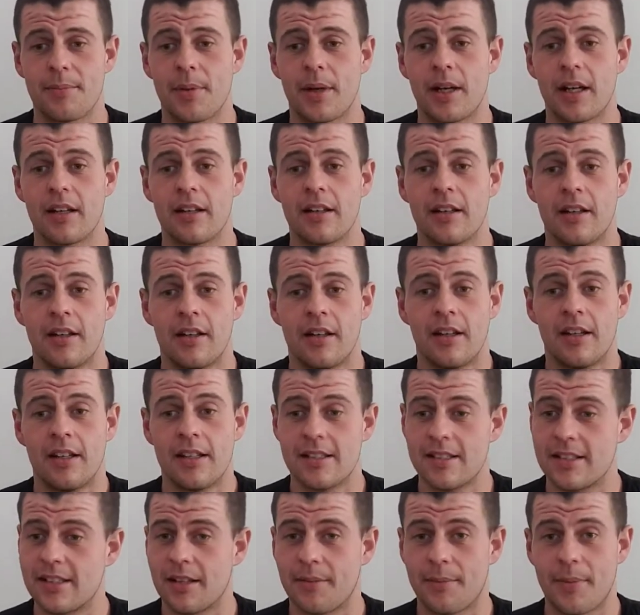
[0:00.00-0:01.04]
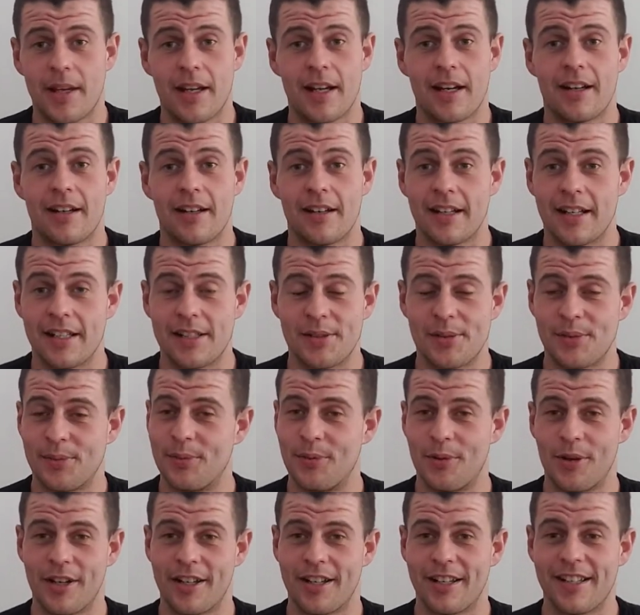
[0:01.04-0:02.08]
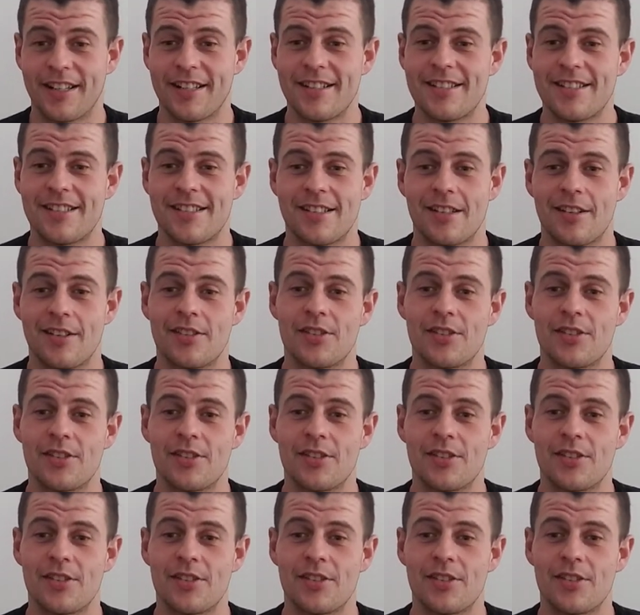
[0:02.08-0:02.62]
but somehow it's what it is.